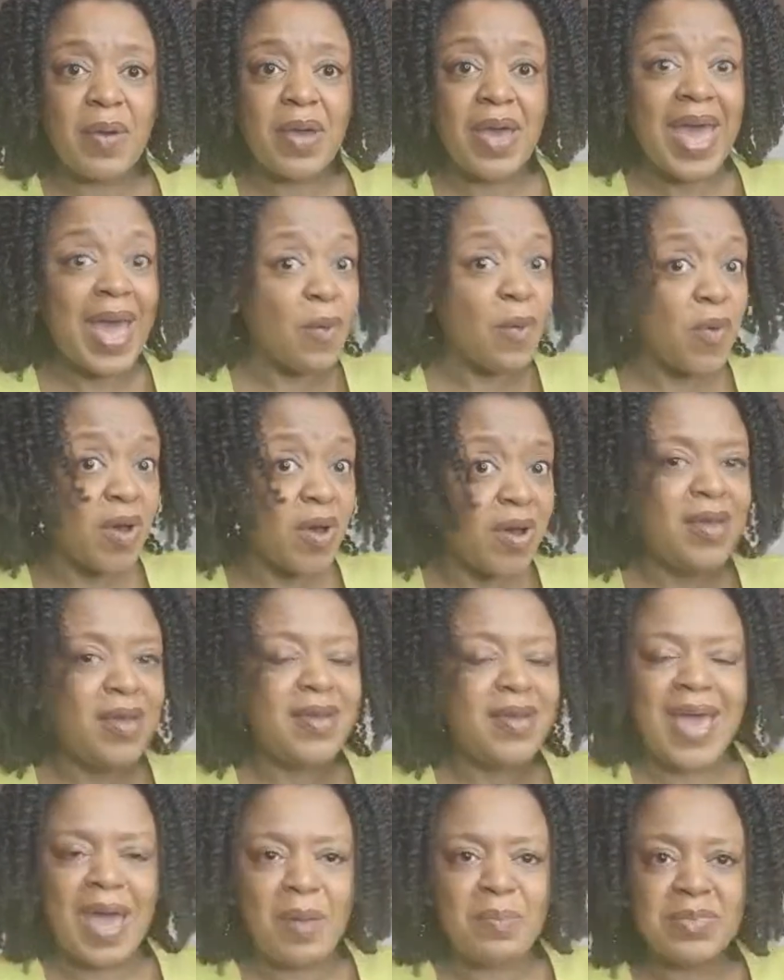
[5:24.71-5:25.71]
our
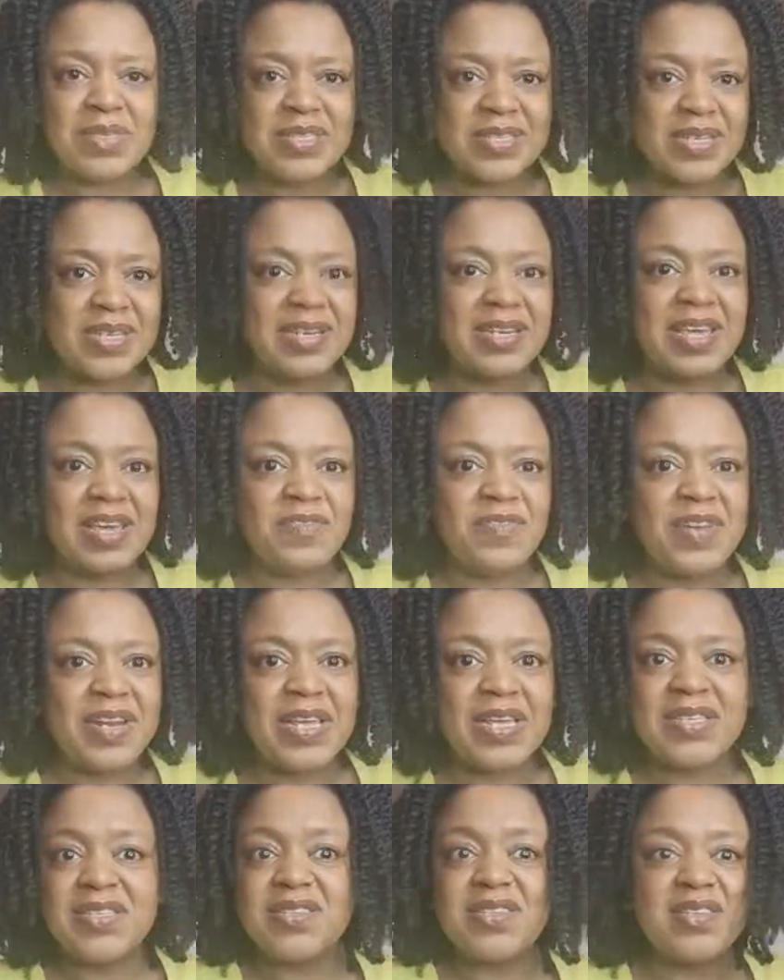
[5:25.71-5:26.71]
Amazon gift
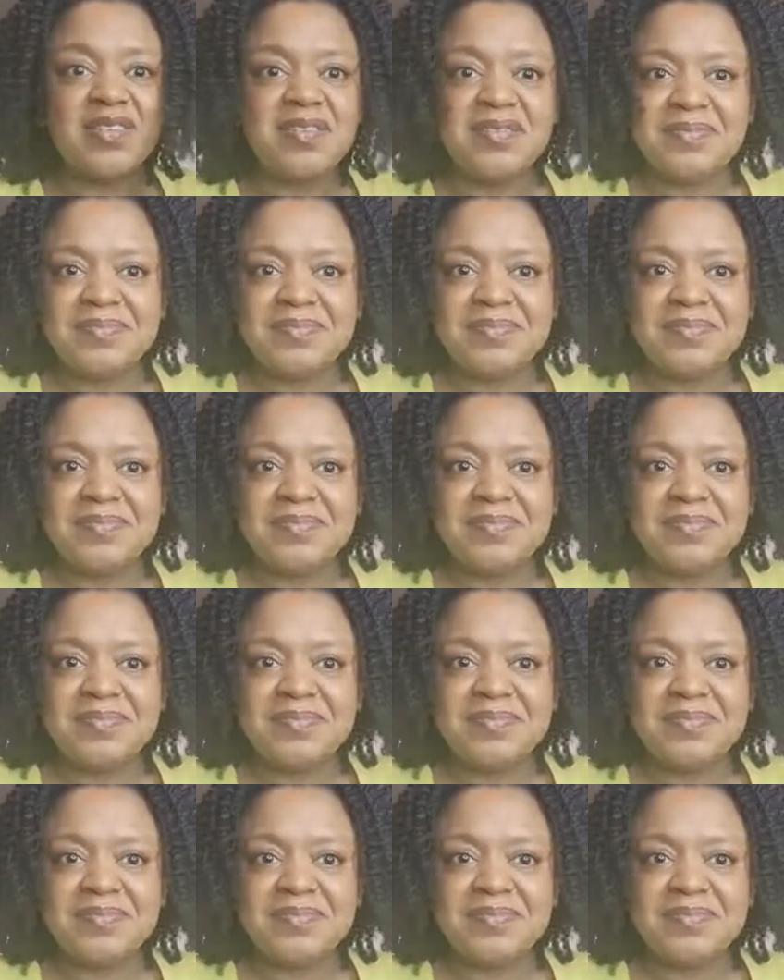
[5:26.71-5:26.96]
list.